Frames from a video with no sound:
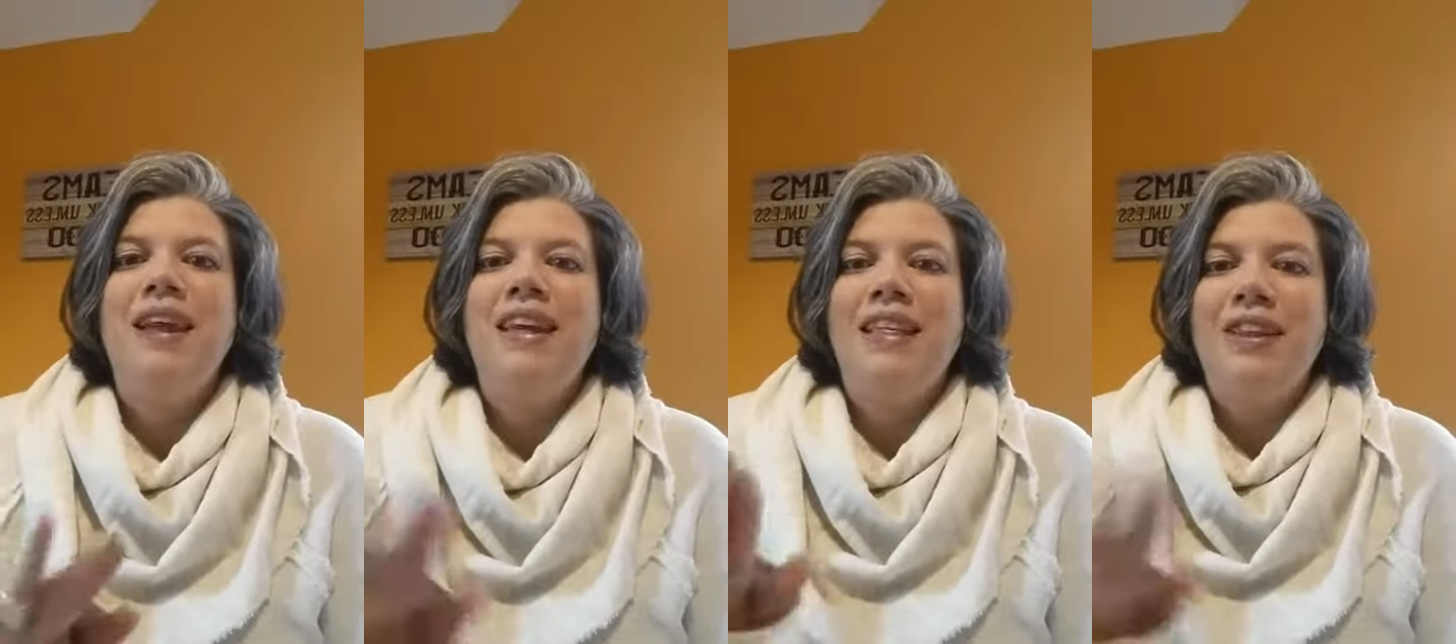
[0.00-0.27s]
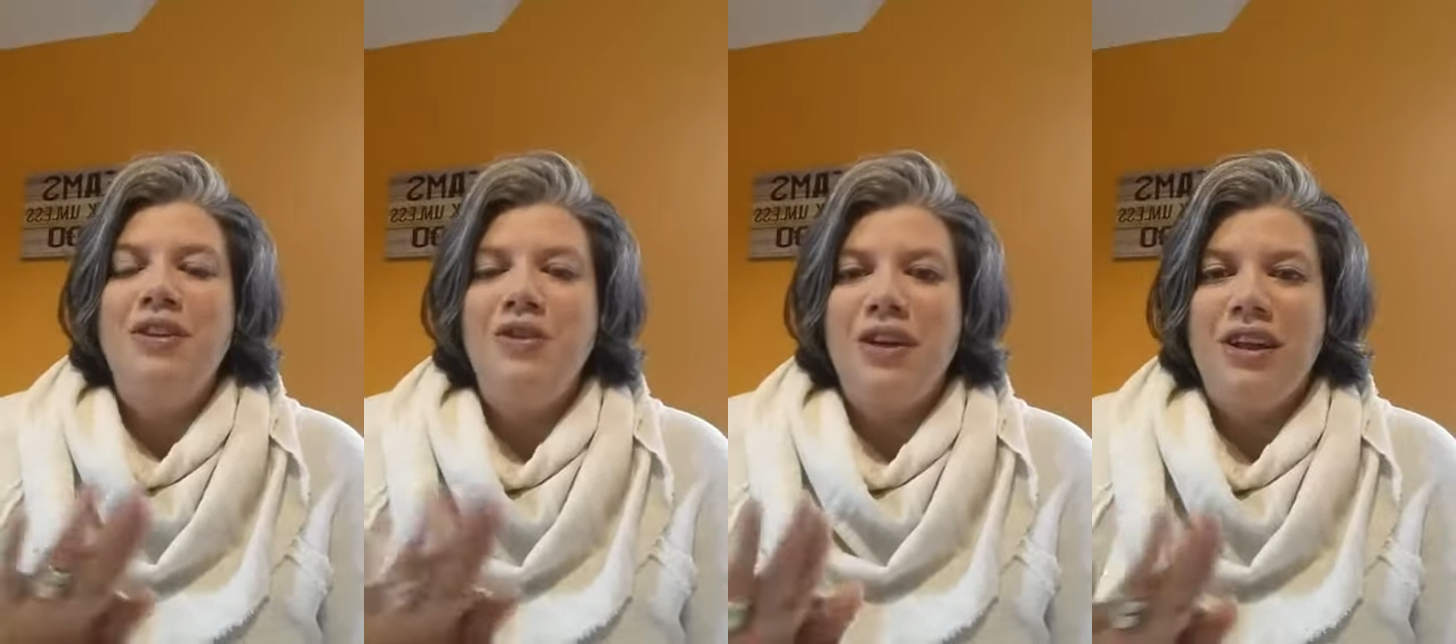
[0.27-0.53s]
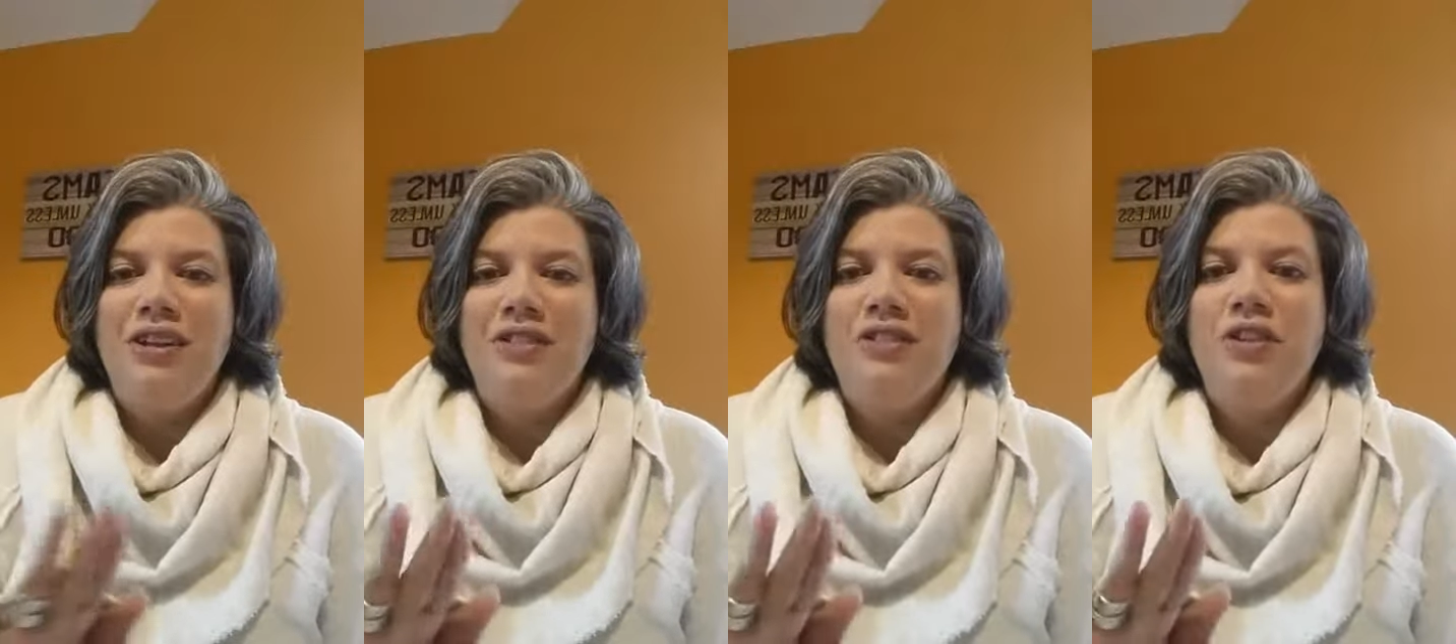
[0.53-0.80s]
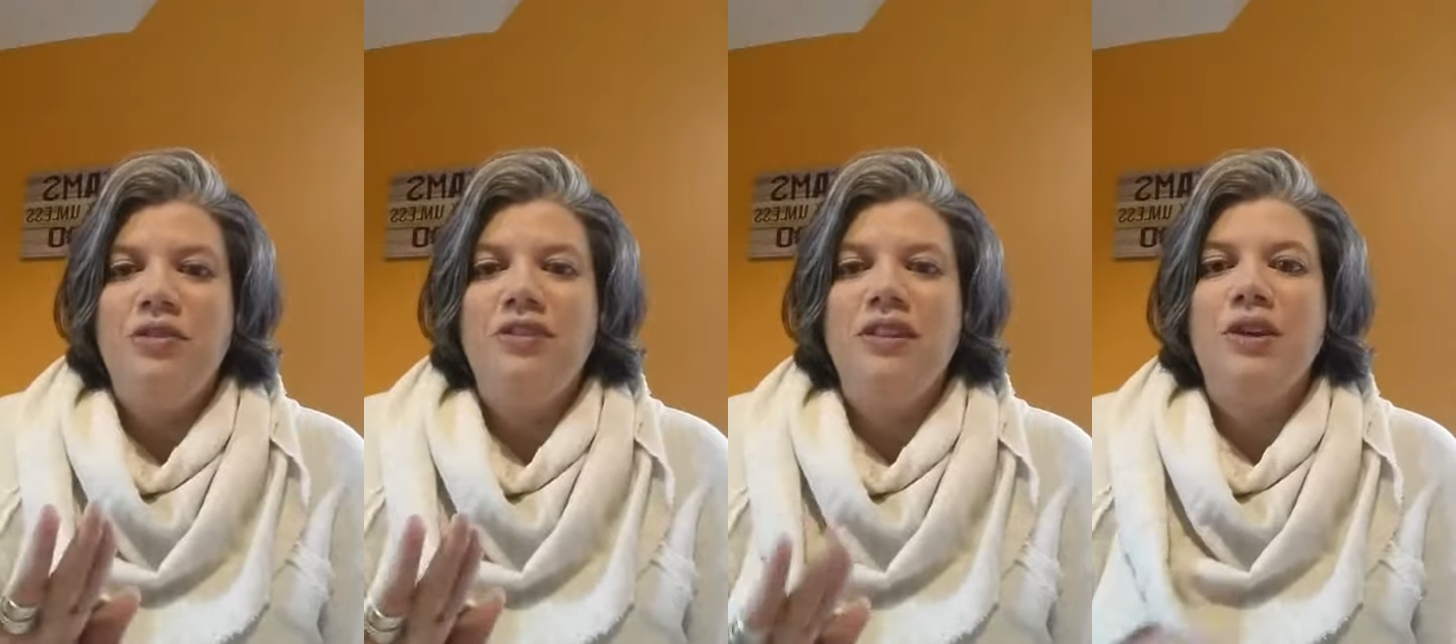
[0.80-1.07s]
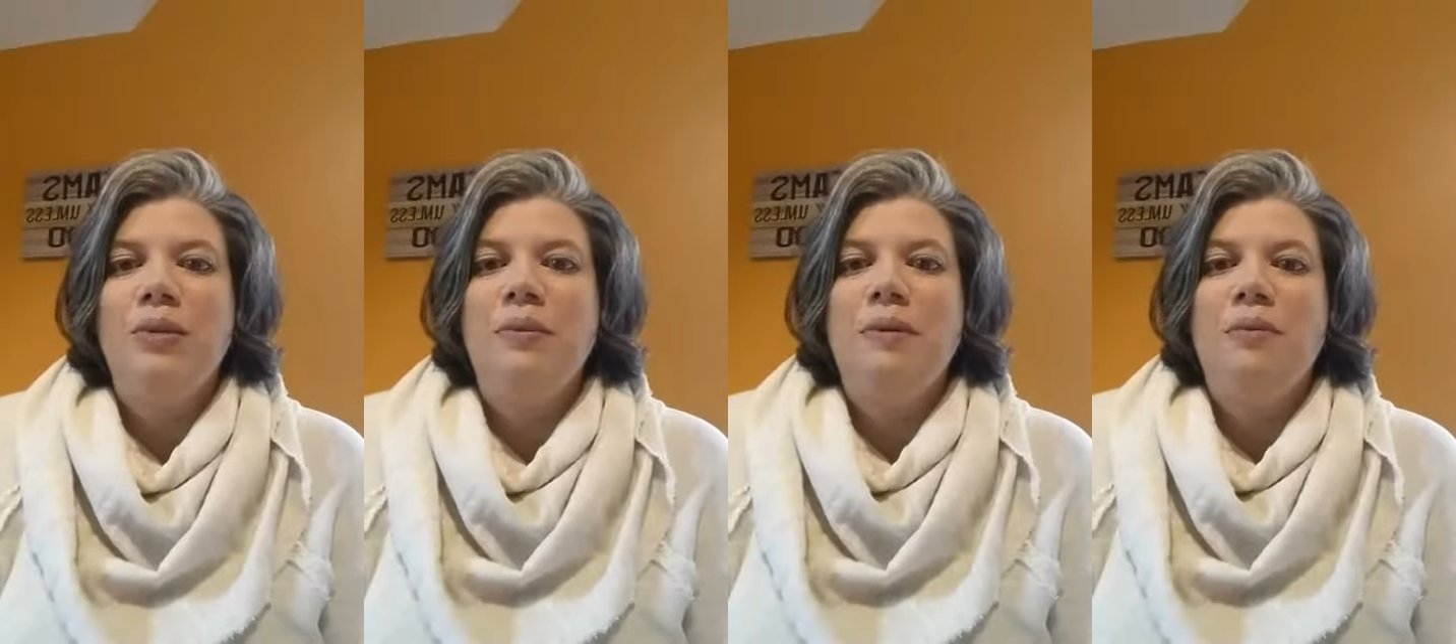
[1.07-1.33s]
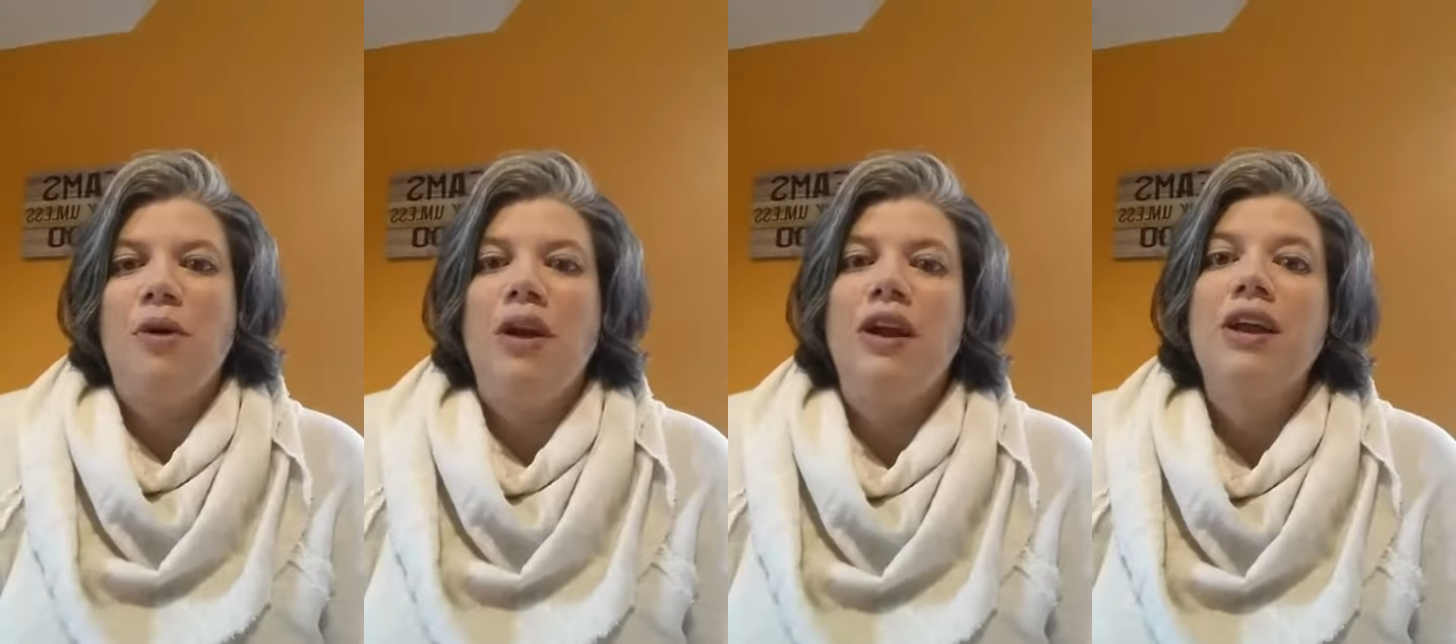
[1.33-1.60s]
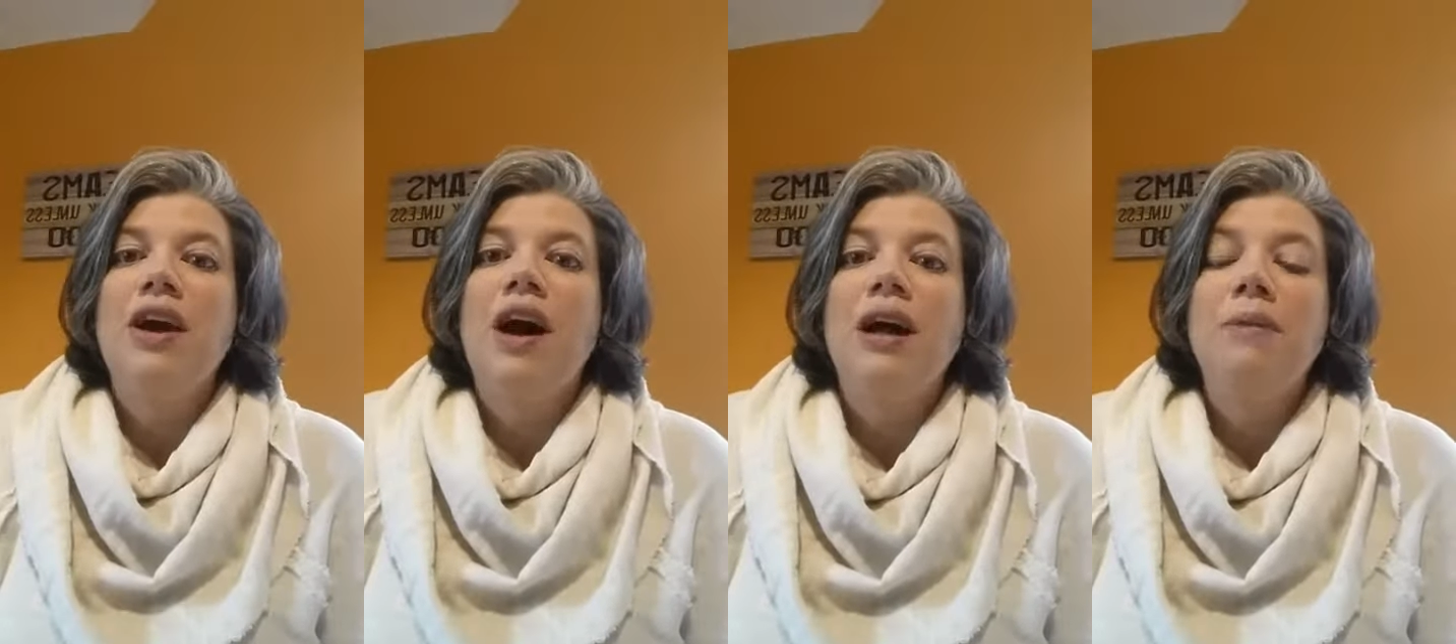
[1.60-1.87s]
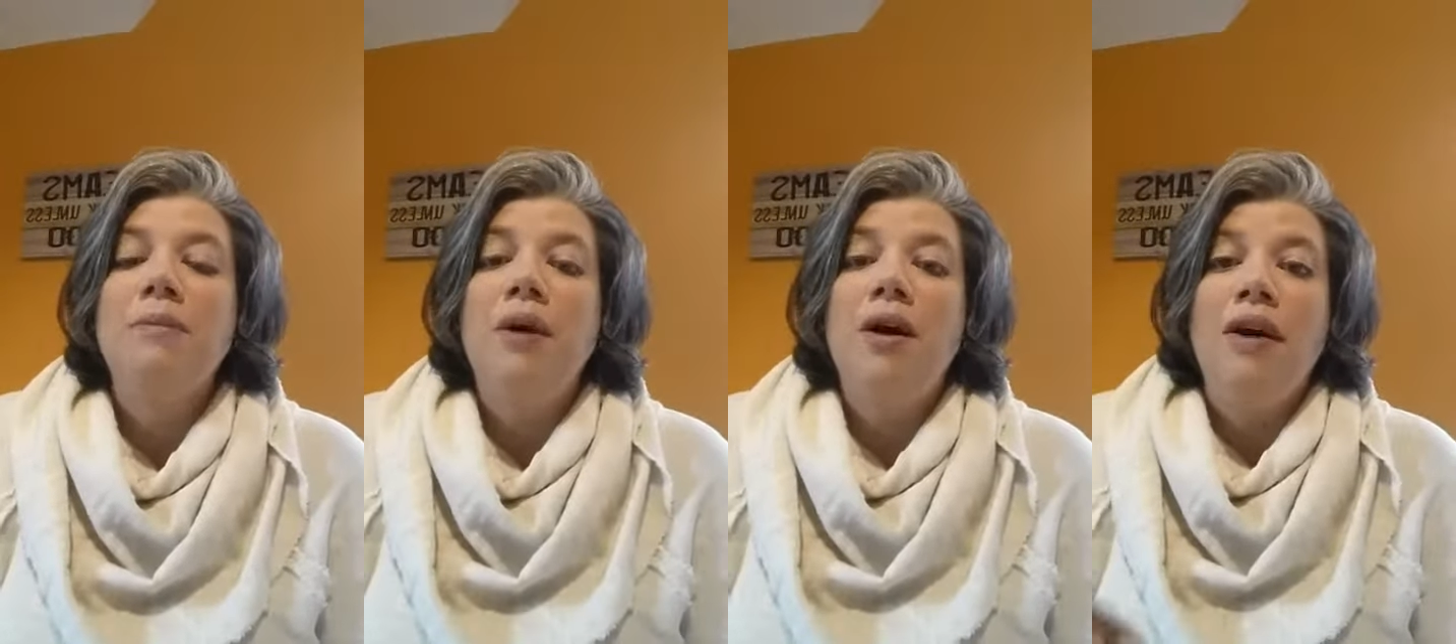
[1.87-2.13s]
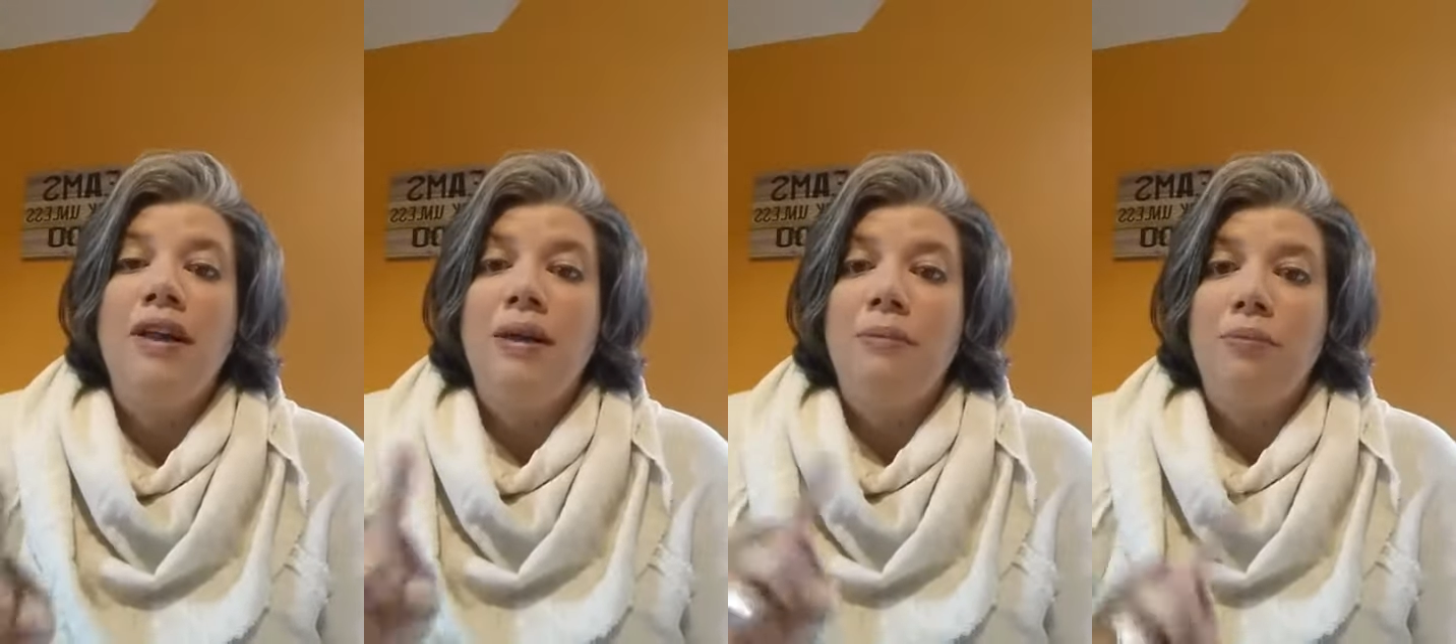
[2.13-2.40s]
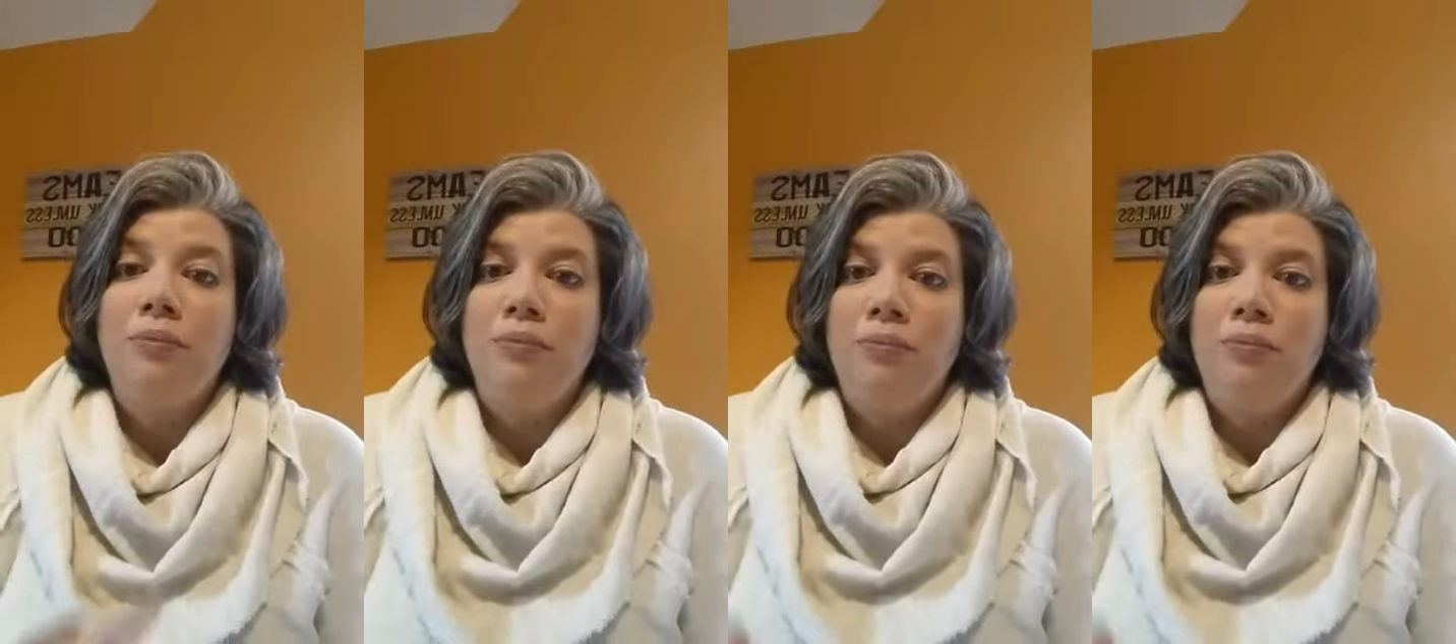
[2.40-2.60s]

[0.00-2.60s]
and you can just use a little bit more on a cotton ball and it